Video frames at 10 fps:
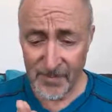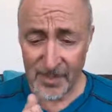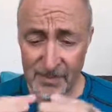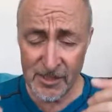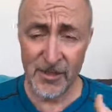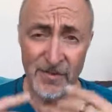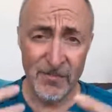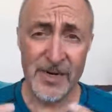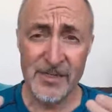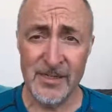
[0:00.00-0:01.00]
The self love
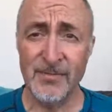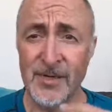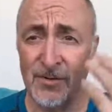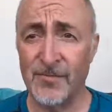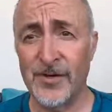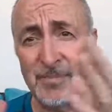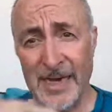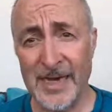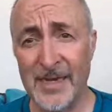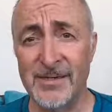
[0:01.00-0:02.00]
practice I'm going to offer at the
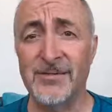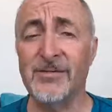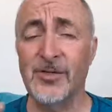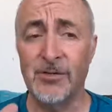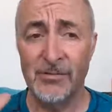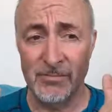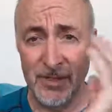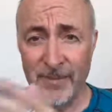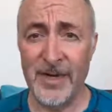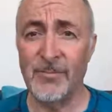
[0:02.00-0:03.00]
back end, and you'll
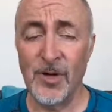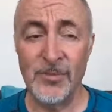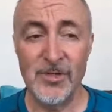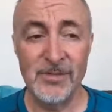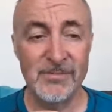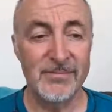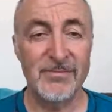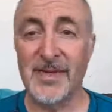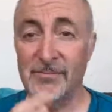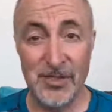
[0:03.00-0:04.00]
hear about in a moment,
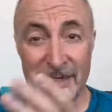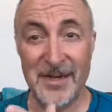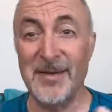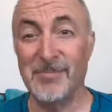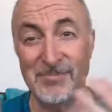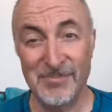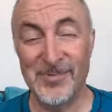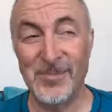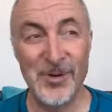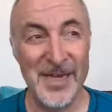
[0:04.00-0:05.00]
keep, I keep
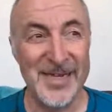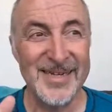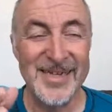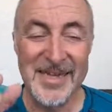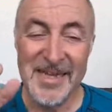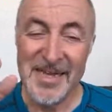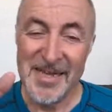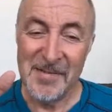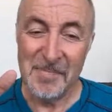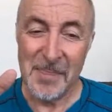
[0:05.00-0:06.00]
promoting it,
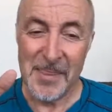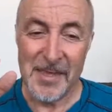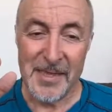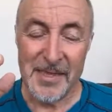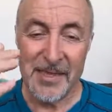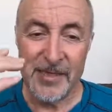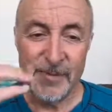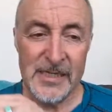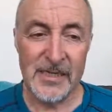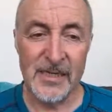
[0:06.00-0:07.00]
is
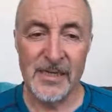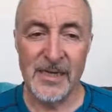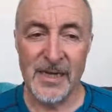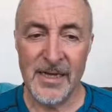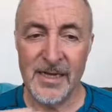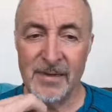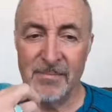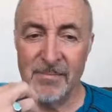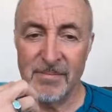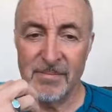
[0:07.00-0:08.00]
basically a
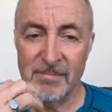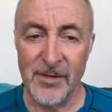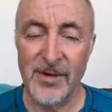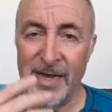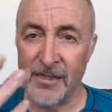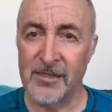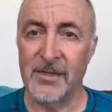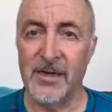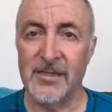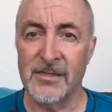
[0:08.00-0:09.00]
mirror
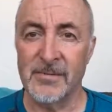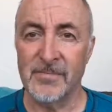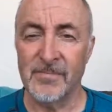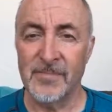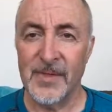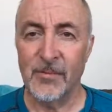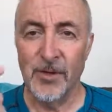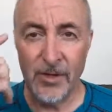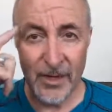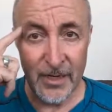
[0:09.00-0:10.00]
exercise
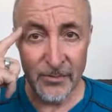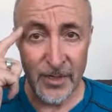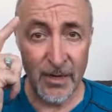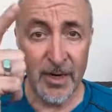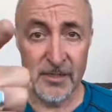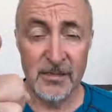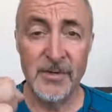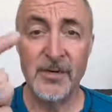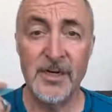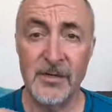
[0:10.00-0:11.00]
where you connect with your eyes in the
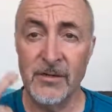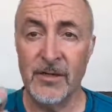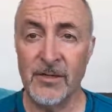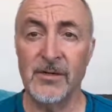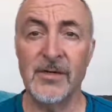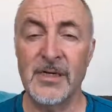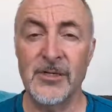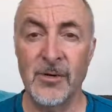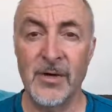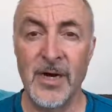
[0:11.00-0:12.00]
mirror and look into your, into
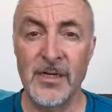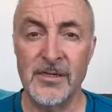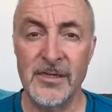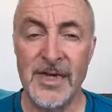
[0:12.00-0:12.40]
your own eyes.